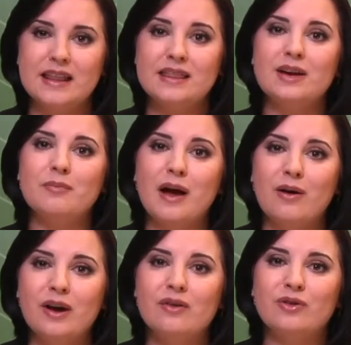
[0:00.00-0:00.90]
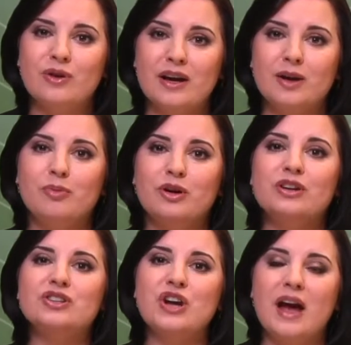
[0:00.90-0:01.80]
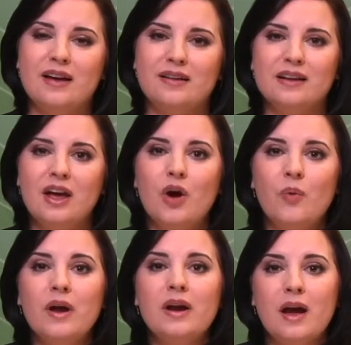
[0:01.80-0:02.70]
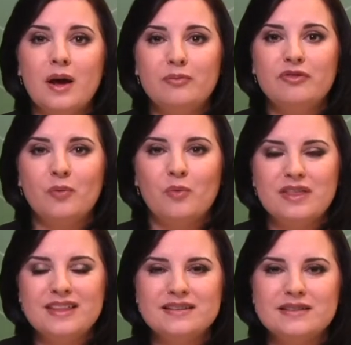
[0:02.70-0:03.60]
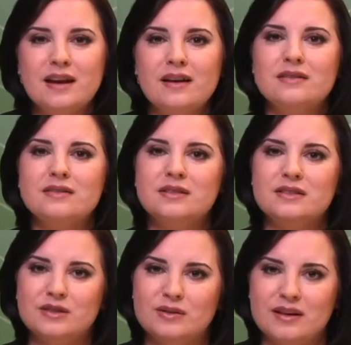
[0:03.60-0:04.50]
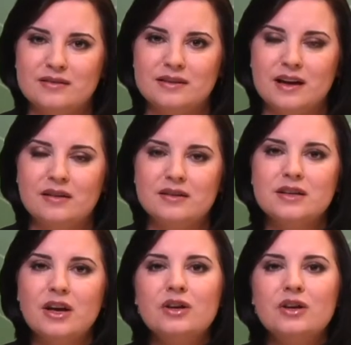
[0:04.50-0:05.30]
and the amount of credit per child went up from $1,000 to $2,000.